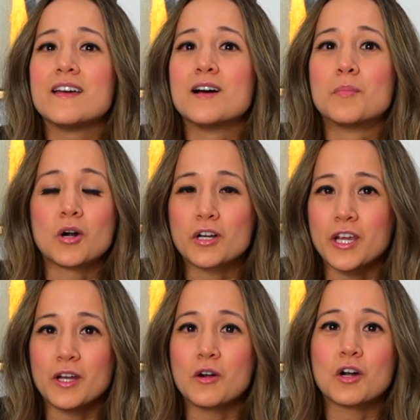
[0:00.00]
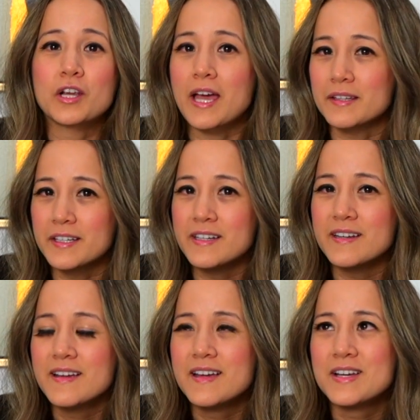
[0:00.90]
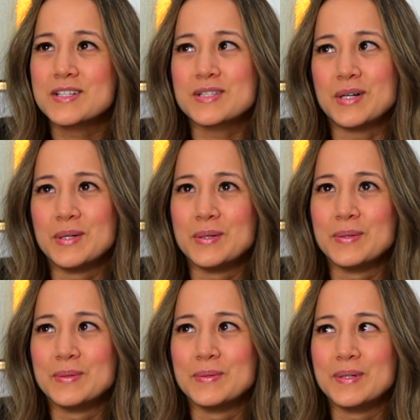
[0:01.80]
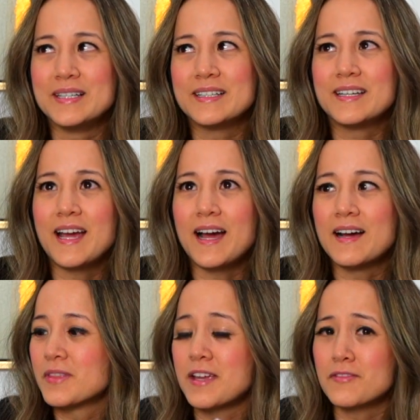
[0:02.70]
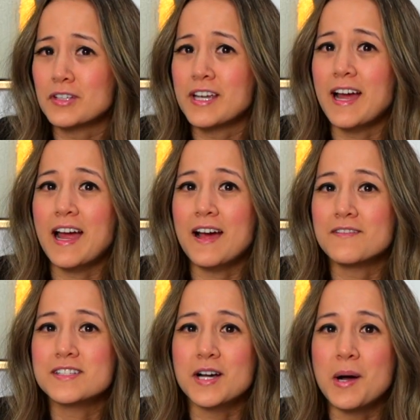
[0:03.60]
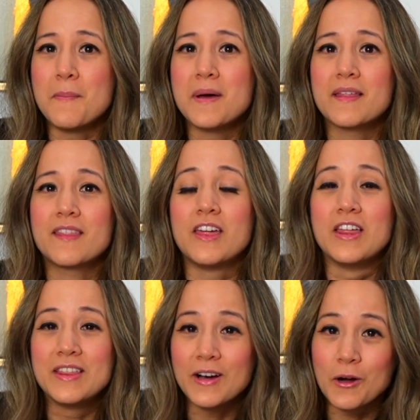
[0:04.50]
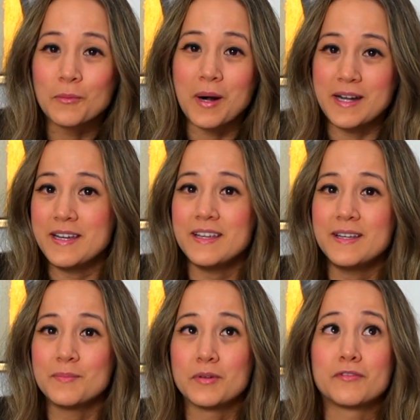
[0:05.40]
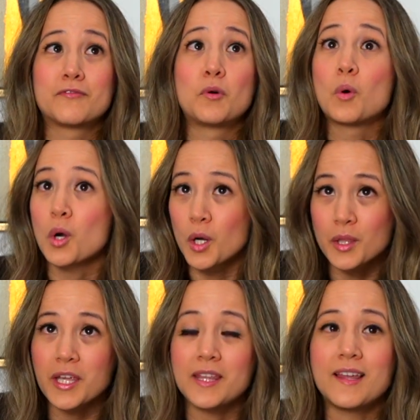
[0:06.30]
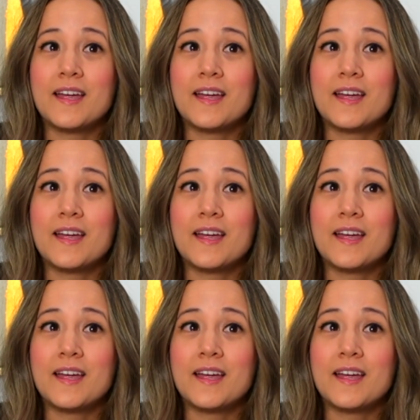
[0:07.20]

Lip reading: a Birkin or a Kelly. So yeah, thankfully I have some already before they